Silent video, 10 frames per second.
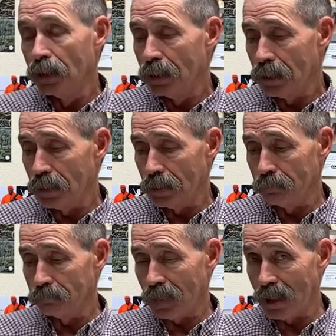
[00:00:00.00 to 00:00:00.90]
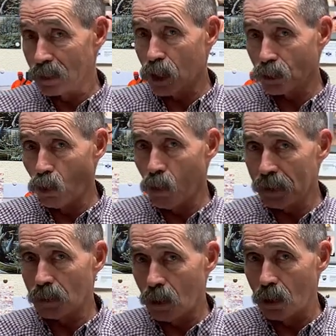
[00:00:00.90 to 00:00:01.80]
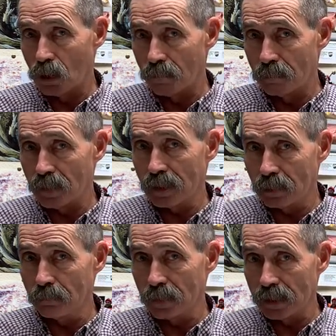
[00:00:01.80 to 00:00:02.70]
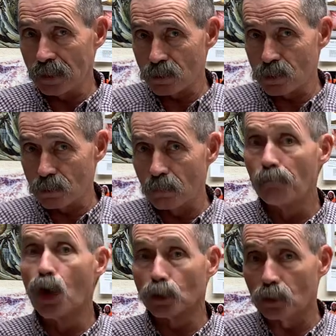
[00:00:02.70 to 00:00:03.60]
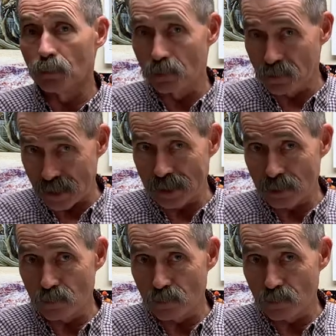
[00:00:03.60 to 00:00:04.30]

I'll not go into all of them, but it's multiple things,